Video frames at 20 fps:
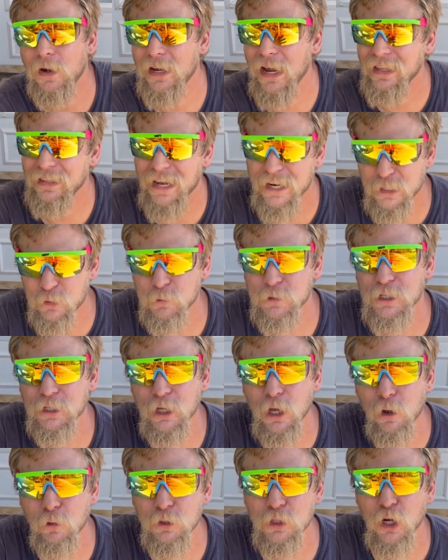I liked was the
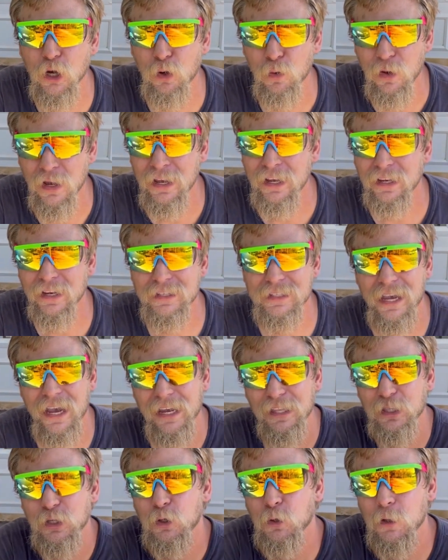Gojo because it
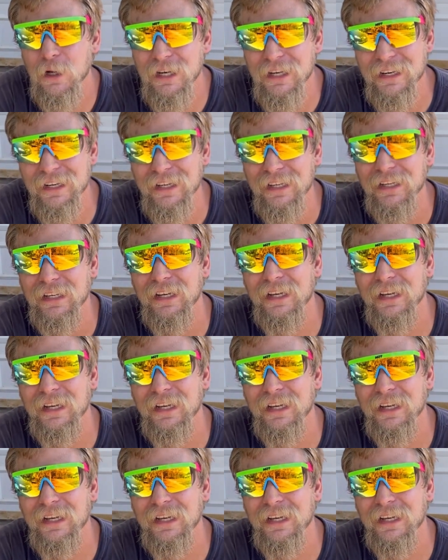had the grit in it.